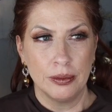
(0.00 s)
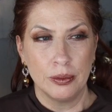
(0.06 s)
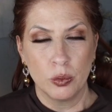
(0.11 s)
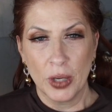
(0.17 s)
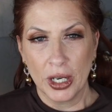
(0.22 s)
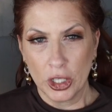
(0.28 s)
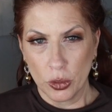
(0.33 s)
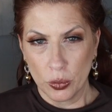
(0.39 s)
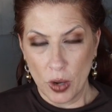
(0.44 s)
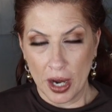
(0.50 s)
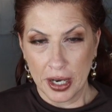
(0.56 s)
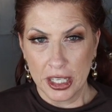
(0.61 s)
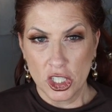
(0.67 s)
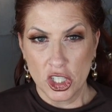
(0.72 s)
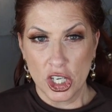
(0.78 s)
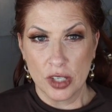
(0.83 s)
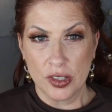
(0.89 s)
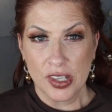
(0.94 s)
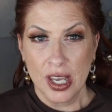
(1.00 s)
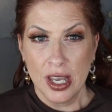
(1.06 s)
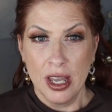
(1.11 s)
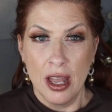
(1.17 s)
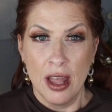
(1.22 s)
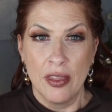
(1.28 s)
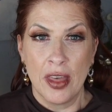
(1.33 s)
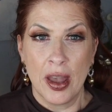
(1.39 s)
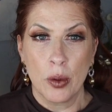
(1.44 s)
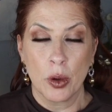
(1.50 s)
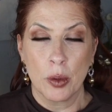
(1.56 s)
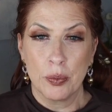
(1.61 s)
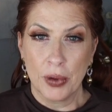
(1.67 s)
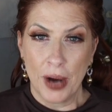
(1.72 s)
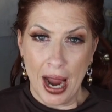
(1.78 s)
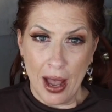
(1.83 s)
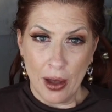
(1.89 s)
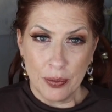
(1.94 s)
wicker rocking chairs. They were
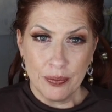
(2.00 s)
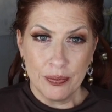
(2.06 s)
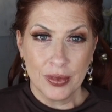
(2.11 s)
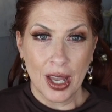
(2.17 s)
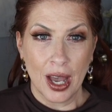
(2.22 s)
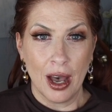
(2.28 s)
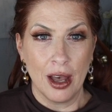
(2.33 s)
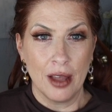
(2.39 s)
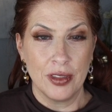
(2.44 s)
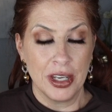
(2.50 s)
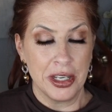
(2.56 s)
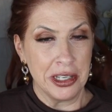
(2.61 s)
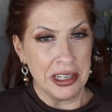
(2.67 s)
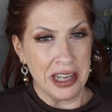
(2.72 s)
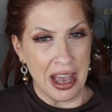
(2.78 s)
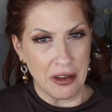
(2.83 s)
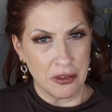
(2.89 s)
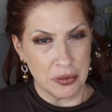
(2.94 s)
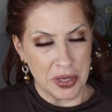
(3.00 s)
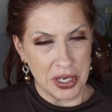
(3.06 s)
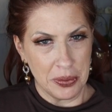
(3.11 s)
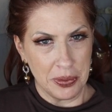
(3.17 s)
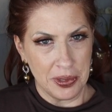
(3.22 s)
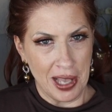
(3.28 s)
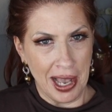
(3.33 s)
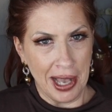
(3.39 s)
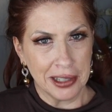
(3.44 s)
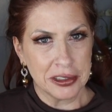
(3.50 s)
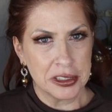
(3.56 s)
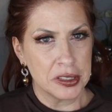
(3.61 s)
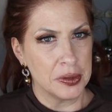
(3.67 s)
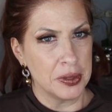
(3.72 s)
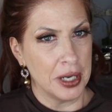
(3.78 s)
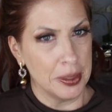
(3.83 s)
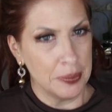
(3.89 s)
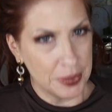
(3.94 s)
brown. They didn't have them in a black,
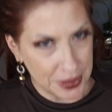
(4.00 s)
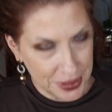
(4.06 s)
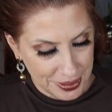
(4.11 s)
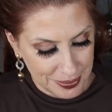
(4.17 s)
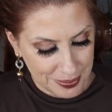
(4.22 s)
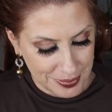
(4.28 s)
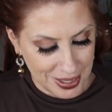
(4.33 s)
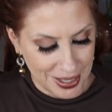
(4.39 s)
so I put them,